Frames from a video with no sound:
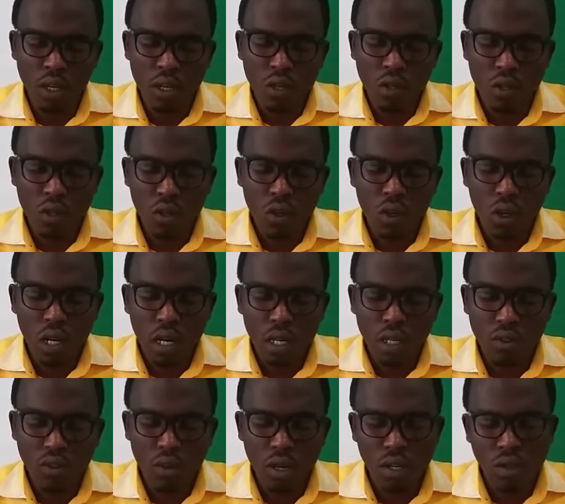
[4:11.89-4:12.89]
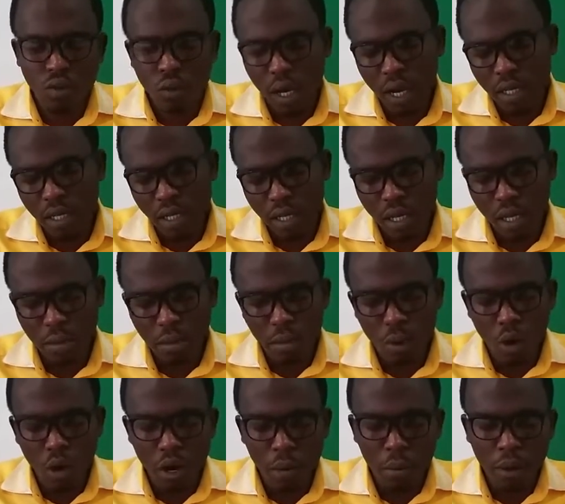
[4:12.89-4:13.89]
So I tried to ask him
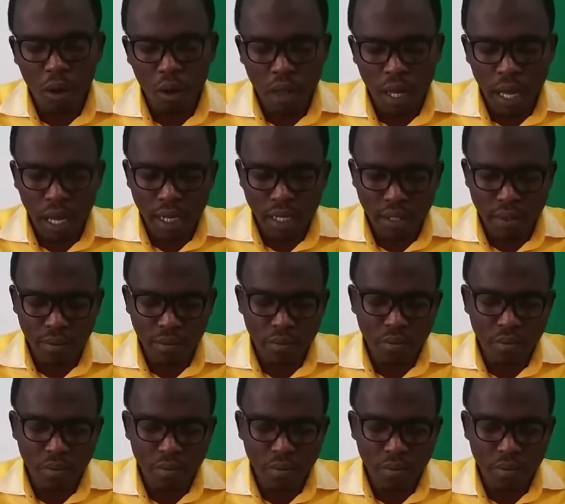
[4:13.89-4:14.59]
more about that.